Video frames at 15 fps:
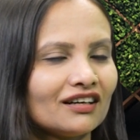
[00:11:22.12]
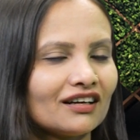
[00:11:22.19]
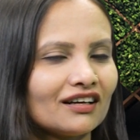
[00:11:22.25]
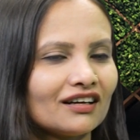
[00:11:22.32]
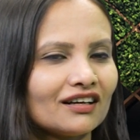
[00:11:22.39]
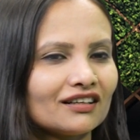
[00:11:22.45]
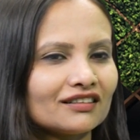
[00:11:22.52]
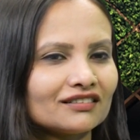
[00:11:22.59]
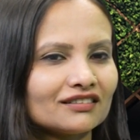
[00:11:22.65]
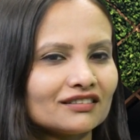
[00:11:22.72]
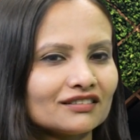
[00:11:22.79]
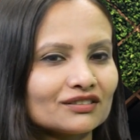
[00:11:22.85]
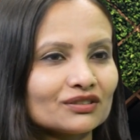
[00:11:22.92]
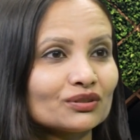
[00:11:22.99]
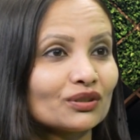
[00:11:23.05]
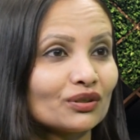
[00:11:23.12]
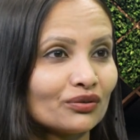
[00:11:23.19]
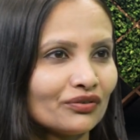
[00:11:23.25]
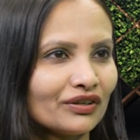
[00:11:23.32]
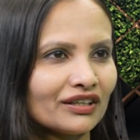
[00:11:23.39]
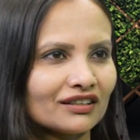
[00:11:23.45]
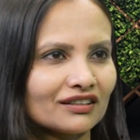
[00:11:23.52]
and
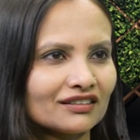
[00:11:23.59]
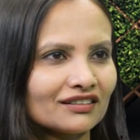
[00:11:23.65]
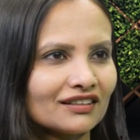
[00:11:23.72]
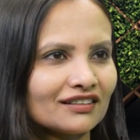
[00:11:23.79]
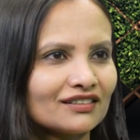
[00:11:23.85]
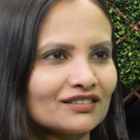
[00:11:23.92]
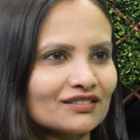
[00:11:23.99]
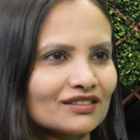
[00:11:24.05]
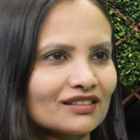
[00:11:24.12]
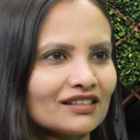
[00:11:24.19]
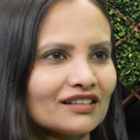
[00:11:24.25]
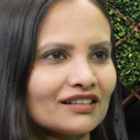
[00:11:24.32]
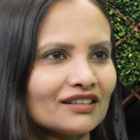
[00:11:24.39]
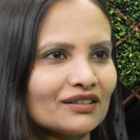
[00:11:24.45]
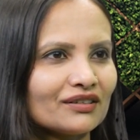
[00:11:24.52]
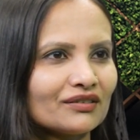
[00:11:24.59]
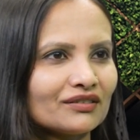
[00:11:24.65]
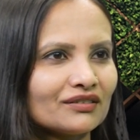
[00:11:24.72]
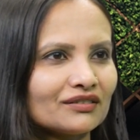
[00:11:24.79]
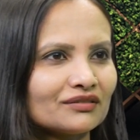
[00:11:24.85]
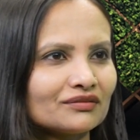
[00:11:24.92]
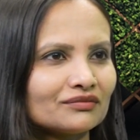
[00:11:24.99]
serving, that is really
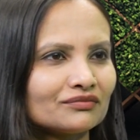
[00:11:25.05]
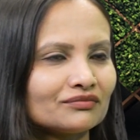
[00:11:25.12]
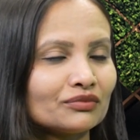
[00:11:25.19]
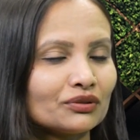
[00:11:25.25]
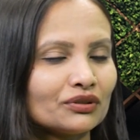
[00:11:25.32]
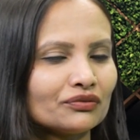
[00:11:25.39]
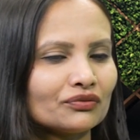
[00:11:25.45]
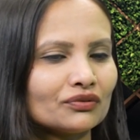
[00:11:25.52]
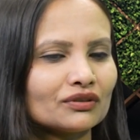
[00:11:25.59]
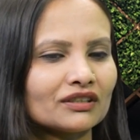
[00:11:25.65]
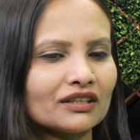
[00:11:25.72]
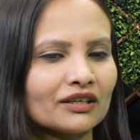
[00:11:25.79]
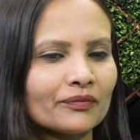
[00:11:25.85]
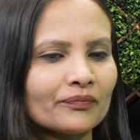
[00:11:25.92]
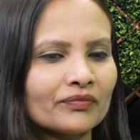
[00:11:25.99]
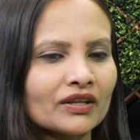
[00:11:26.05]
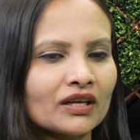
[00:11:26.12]
a beautiful thing.